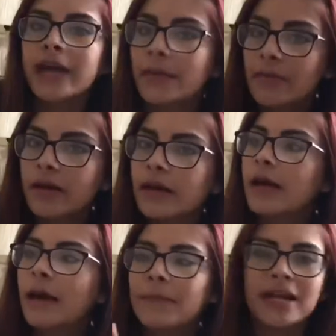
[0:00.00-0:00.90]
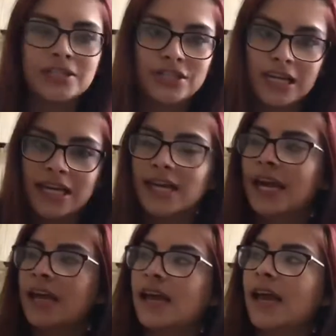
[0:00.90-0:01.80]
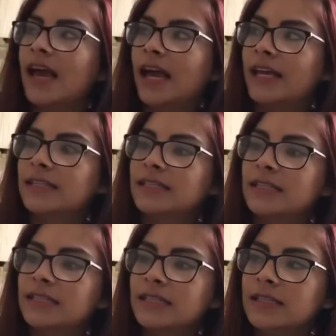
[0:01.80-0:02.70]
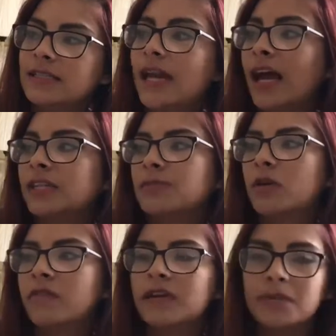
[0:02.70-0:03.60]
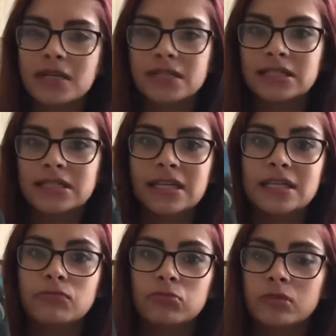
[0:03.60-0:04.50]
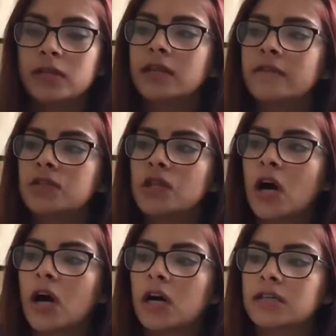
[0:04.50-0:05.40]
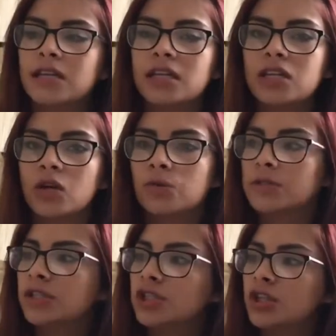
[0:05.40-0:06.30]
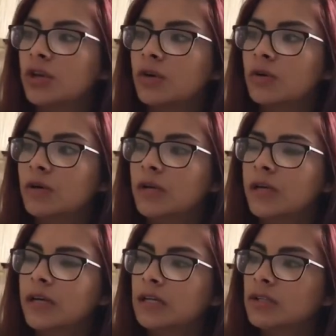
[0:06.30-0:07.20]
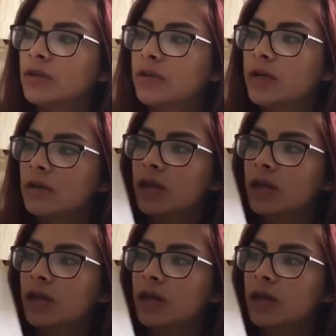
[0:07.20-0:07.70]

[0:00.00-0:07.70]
it, I bought it, but I took it. And yeah, it's perfect because he really loves dogs and he knows the show, so he'll